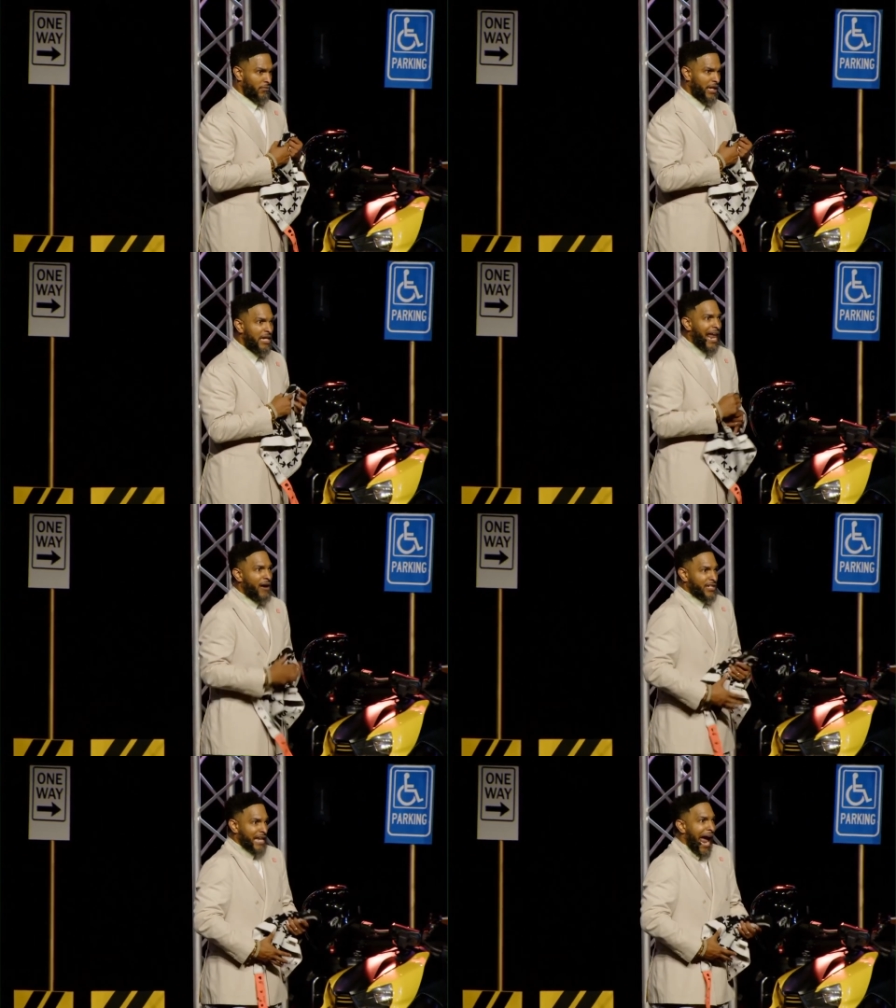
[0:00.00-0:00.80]
He allowed
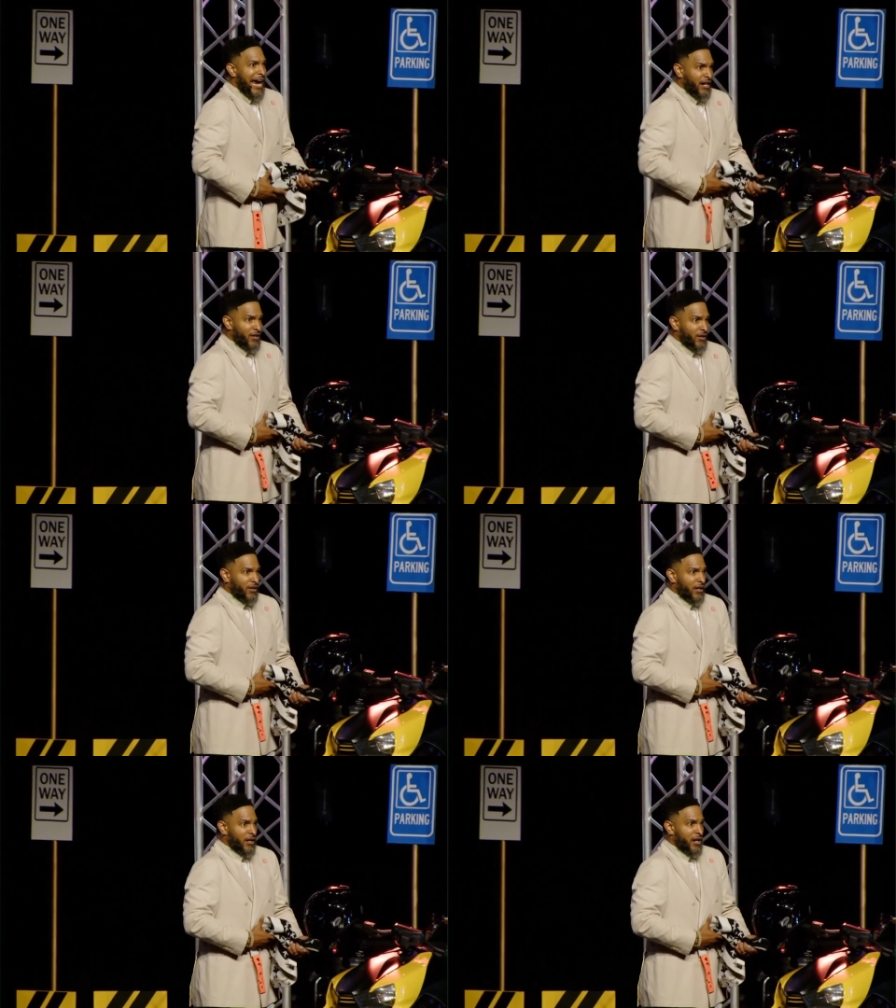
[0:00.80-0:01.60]
his anger
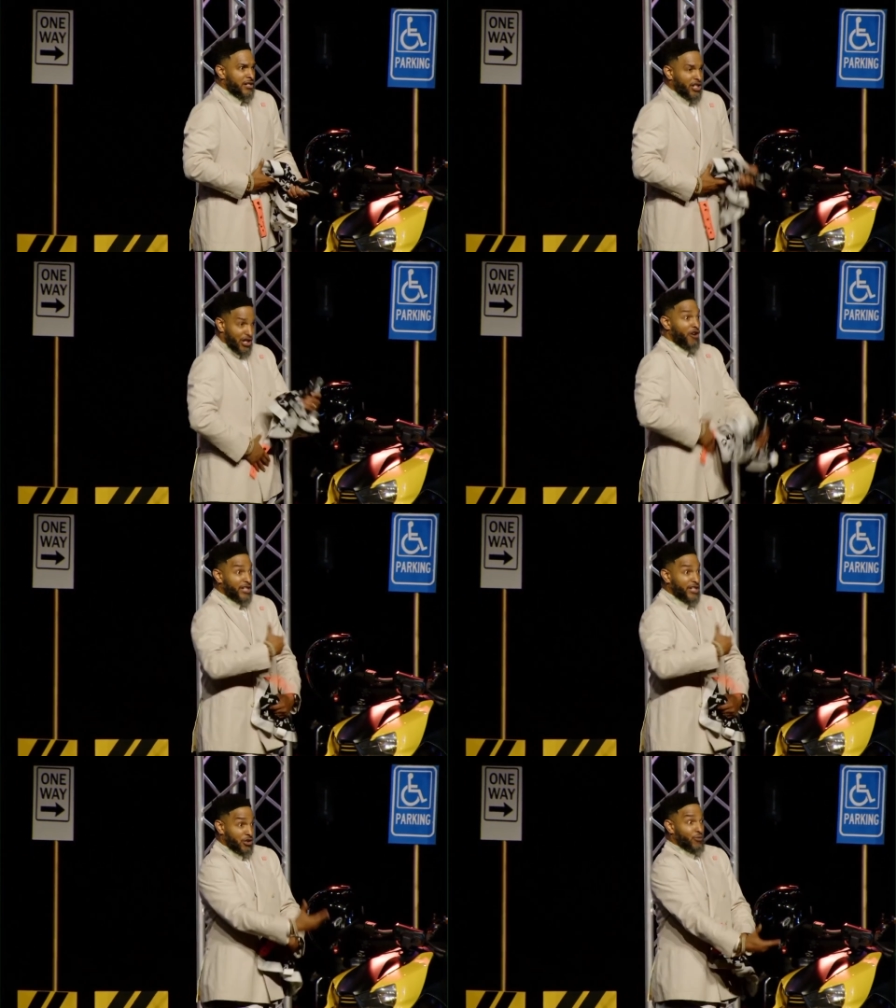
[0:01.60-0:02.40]
to turn
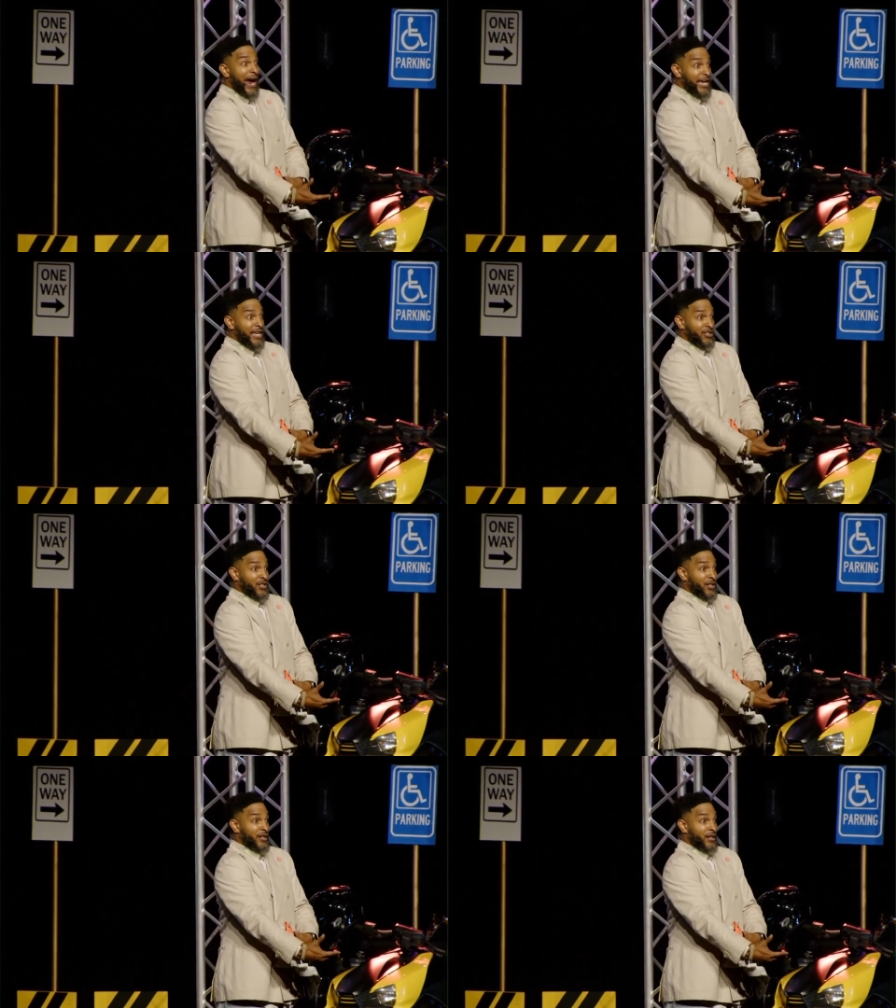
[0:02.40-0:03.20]
into rage
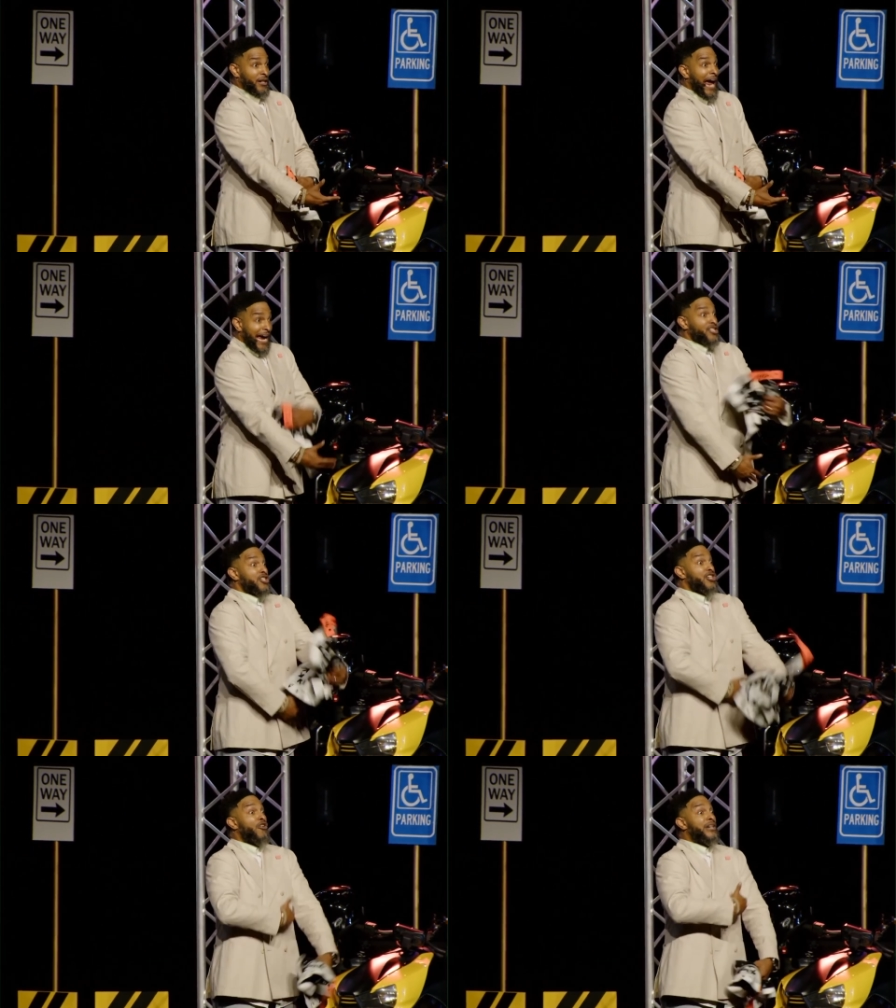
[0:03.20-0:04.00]
and to
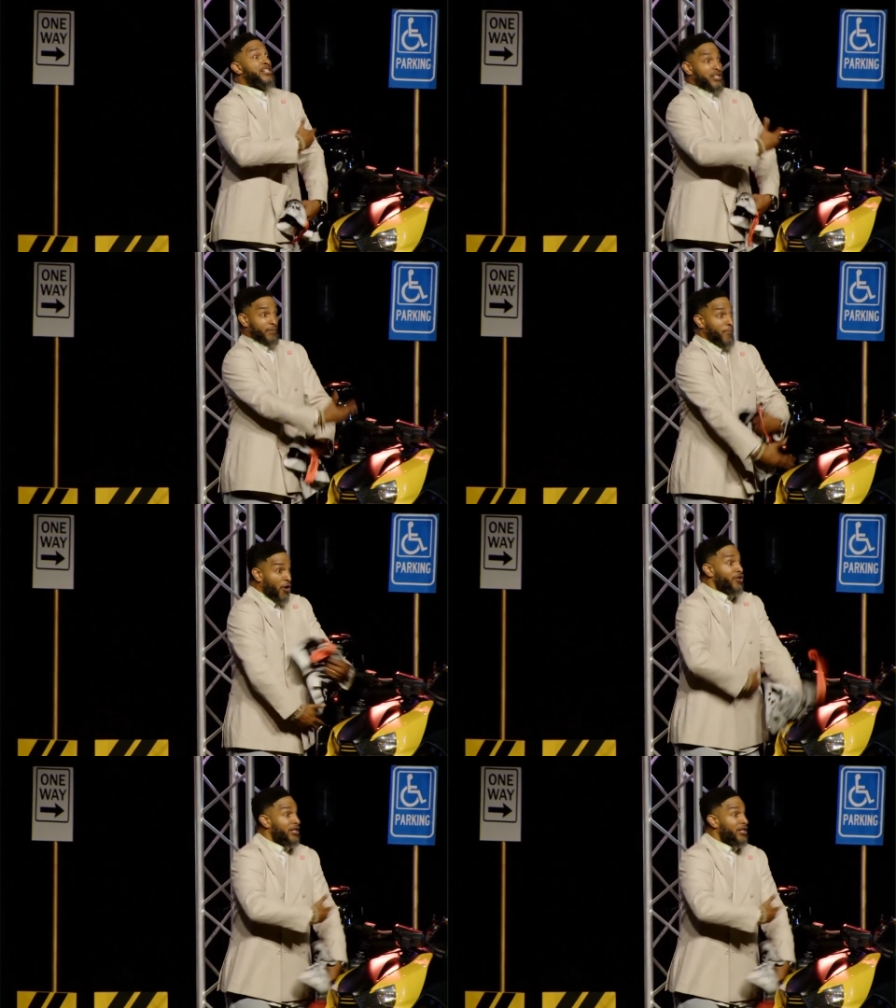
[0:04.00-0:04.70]
turn into murder.